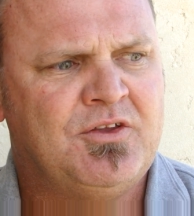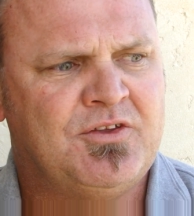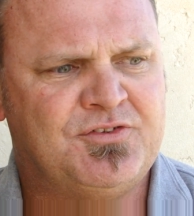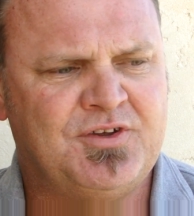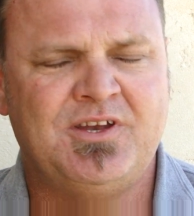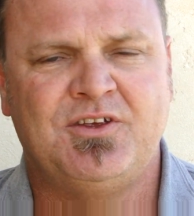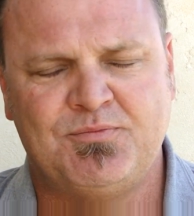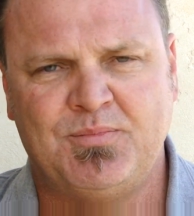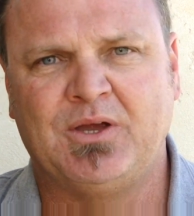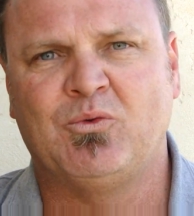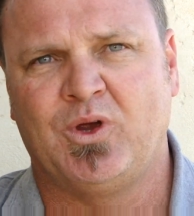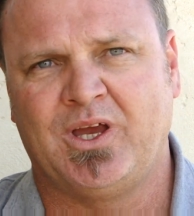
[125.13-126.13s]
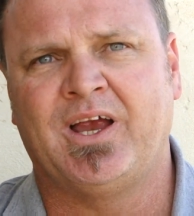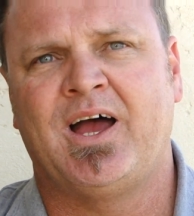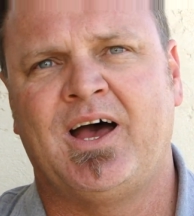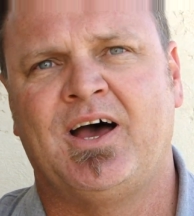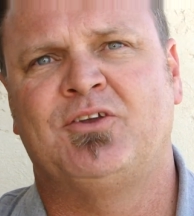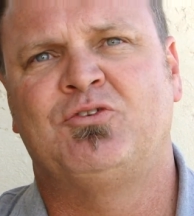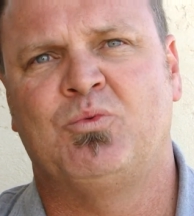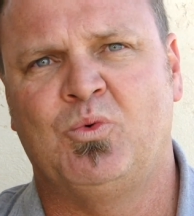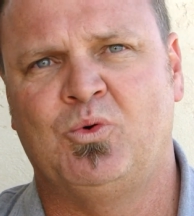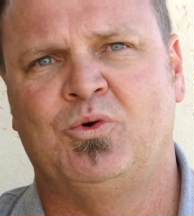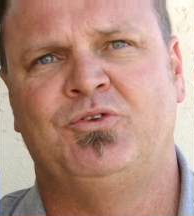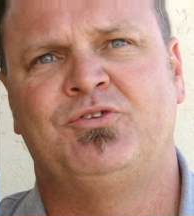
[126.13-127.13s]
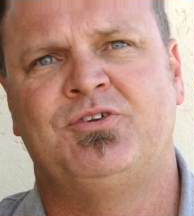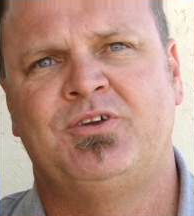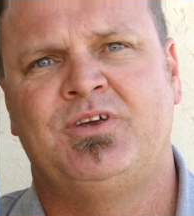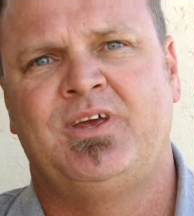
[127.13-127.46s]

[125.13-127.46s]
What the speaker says: The city has been working hard towards